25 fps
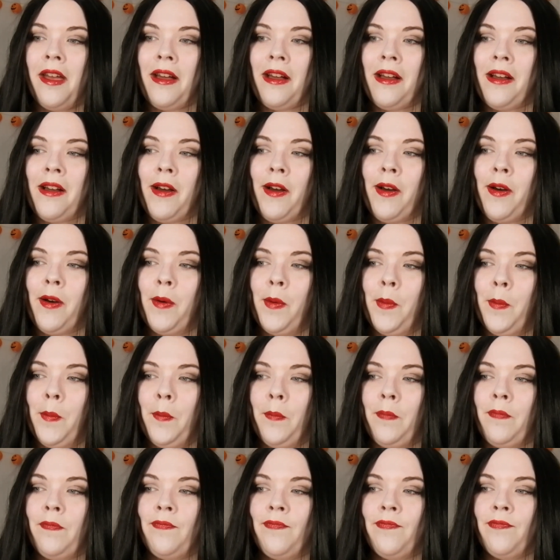
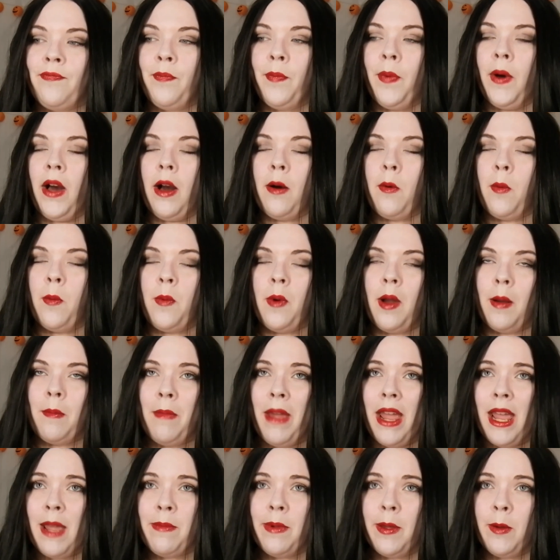But
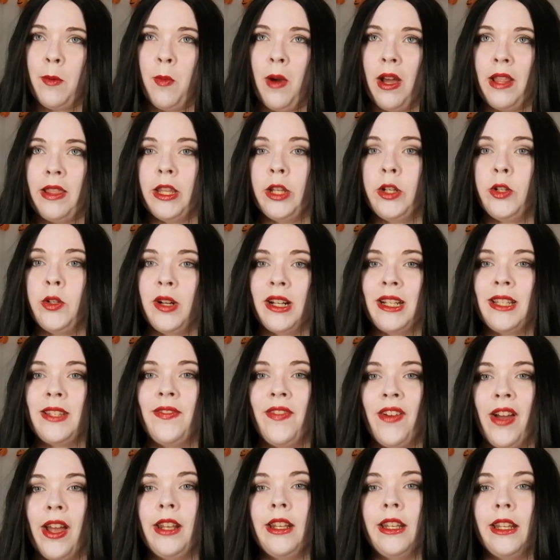maybe when the dress
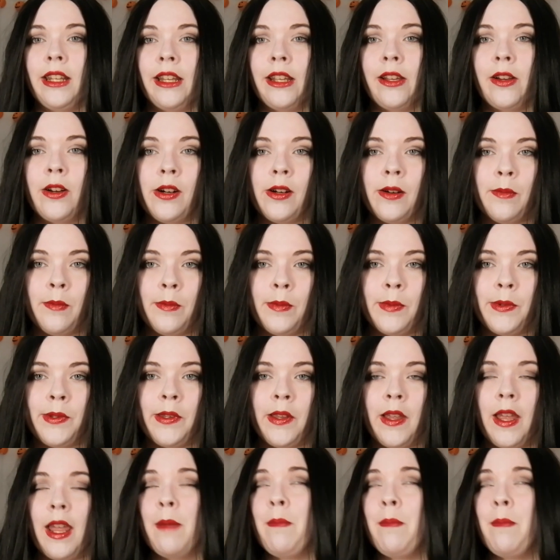finally comes,